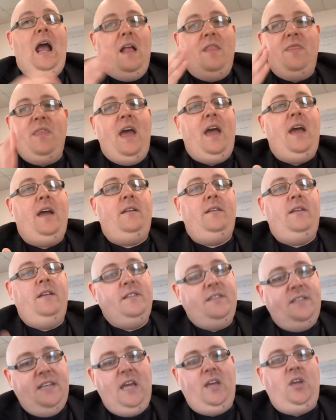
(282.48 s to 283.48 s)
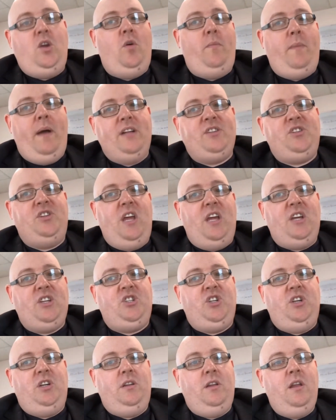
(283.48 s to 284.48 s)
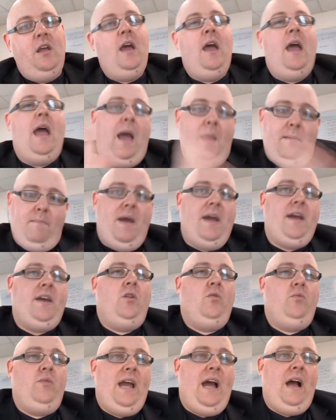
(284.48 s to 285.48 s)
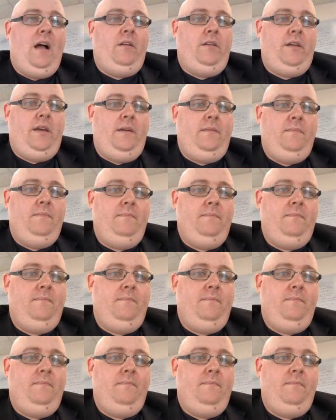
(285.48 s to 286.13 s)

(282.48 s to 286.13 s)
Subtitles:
And then take your imagination and make it a reality.